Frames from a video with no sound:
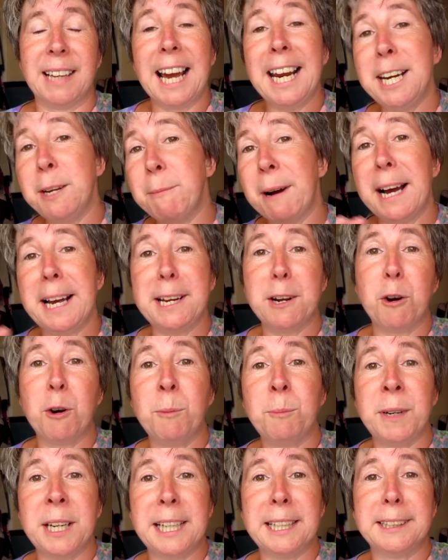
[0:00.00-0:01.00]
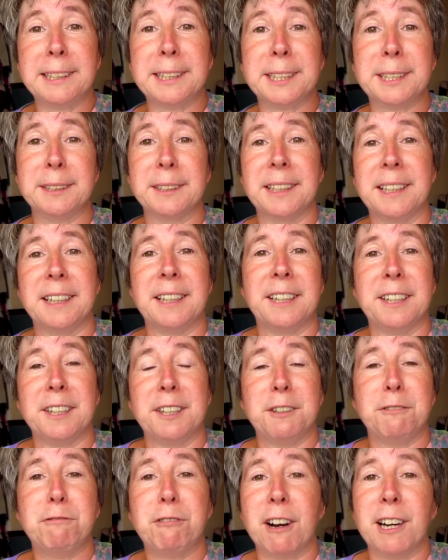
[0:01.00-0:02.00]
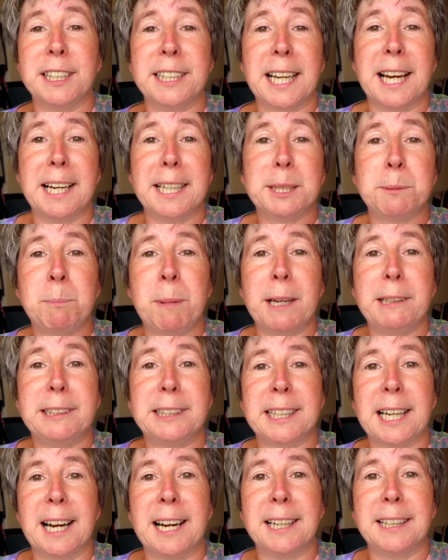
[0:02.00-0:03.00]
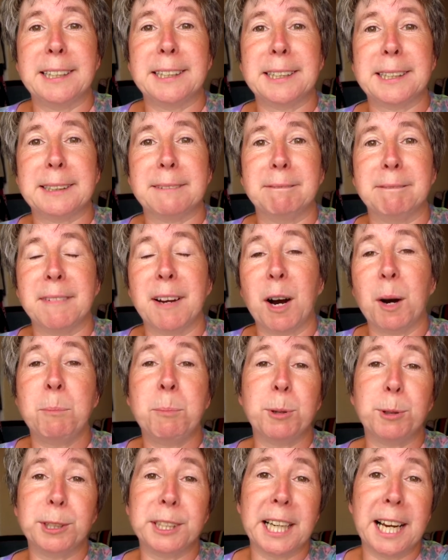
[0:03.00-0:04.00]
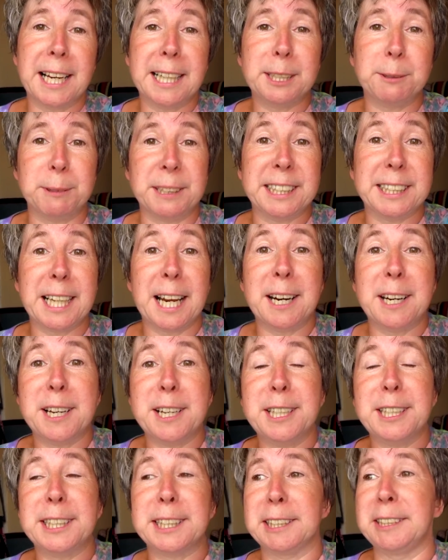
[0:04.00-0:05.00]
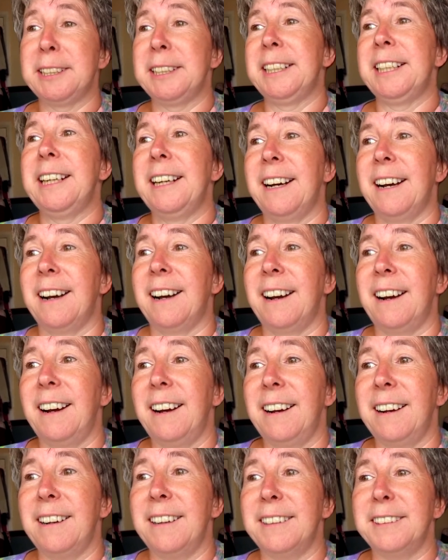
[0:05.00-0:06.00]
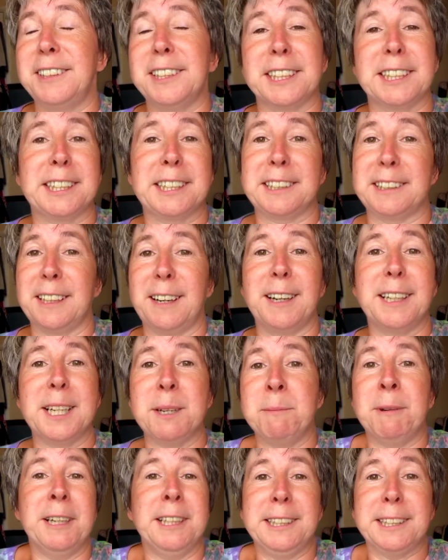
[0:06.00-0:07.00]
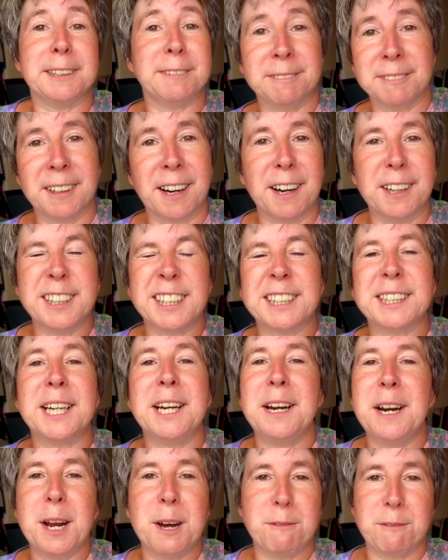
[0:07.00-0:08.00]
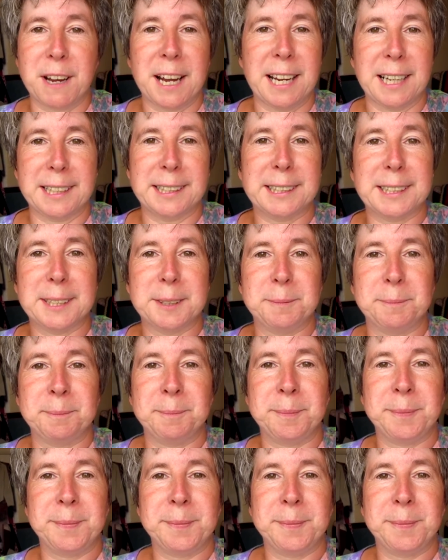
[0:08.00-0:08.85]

Anyway, omelettes, fried eggs, poached eggs, hard-boiled eggs with salad. I don't mind. I just love eggs.